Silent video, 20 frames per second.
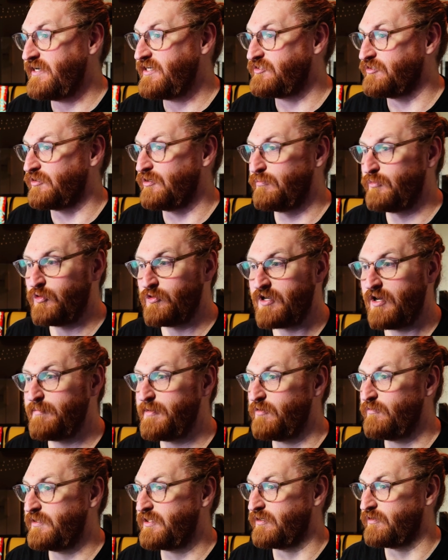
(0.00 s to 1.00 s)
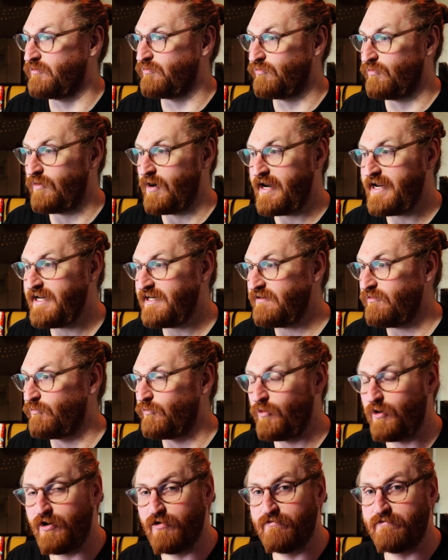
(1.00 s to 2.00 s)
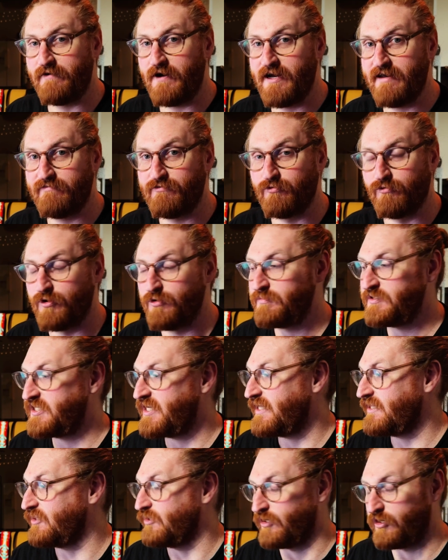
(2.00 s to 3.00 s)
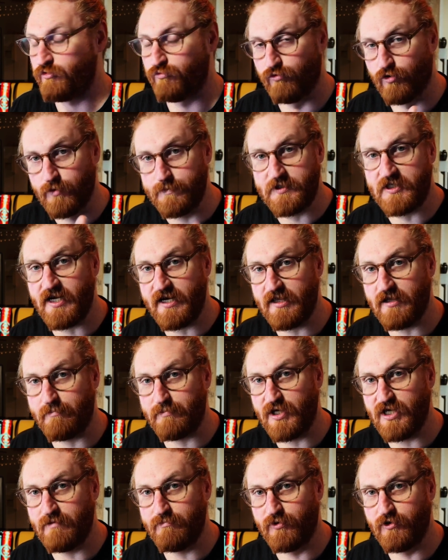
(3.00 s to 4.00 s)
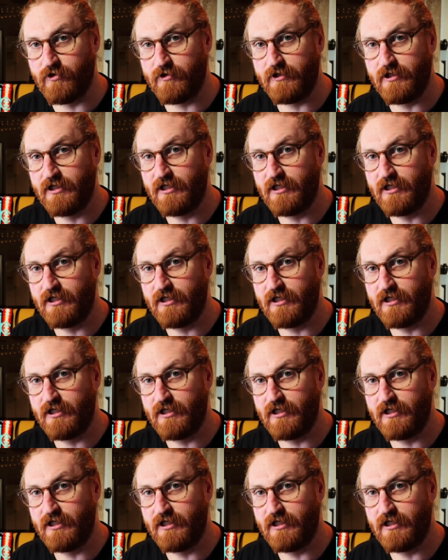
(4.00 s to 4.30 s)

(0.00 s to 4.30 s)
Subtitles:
durable, coming with a great 105 group set, the group set of the people.